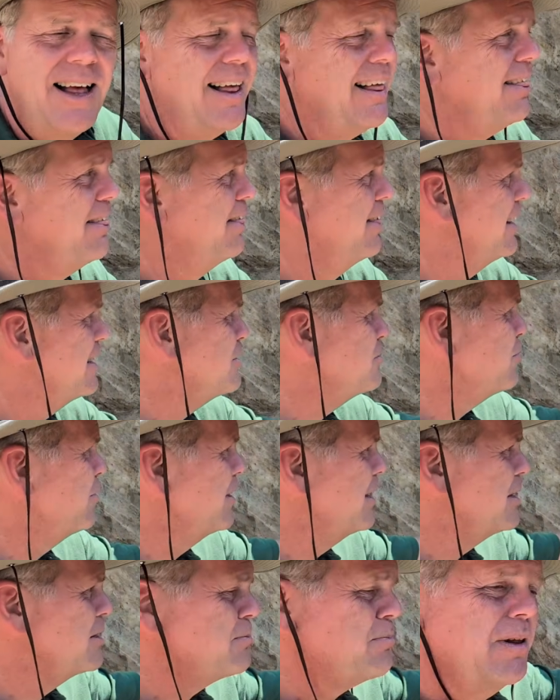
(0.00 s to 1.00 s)
This
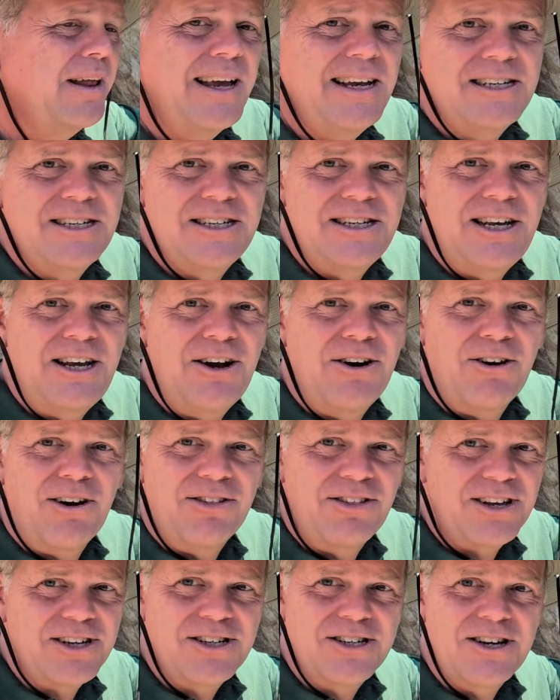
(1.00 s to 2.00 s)
one is placed here
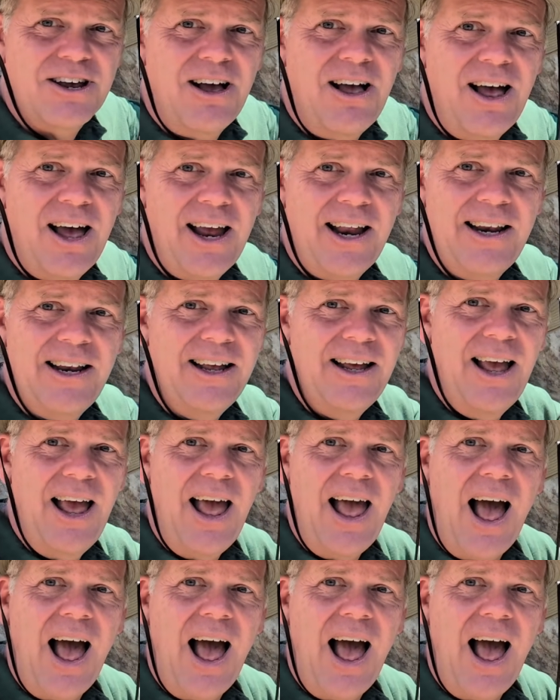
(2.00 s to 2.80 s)
on the side.